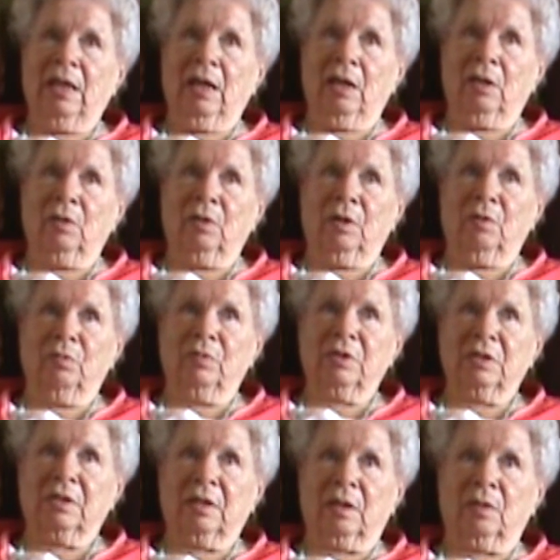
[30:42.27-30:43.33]
yeah, it
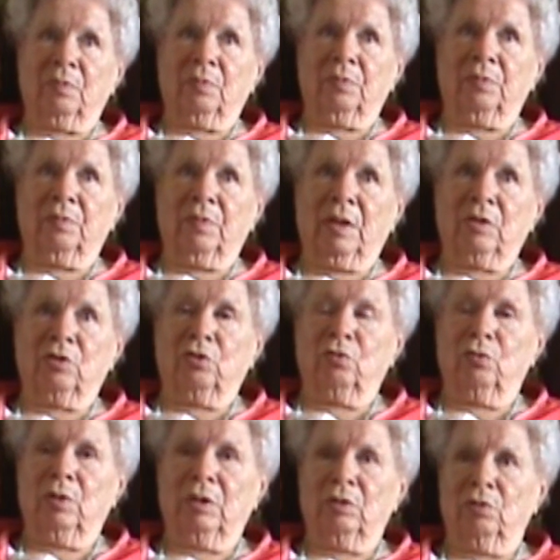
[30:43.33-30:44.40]
was um,
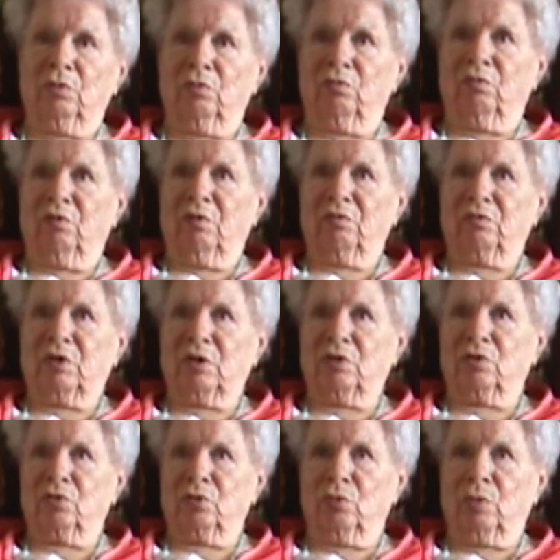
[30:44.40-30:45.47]

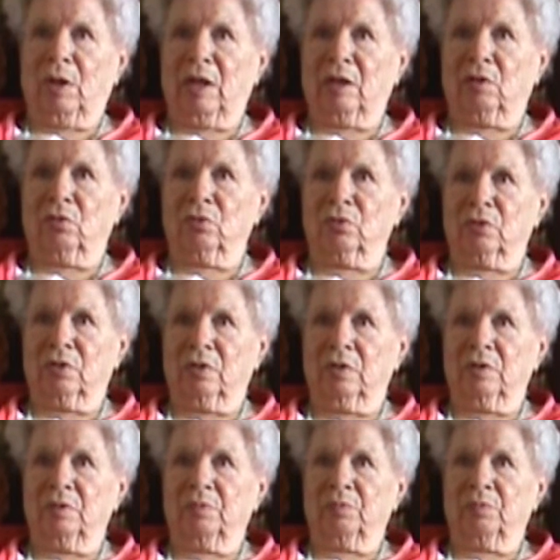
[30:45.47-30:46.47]
252 acres.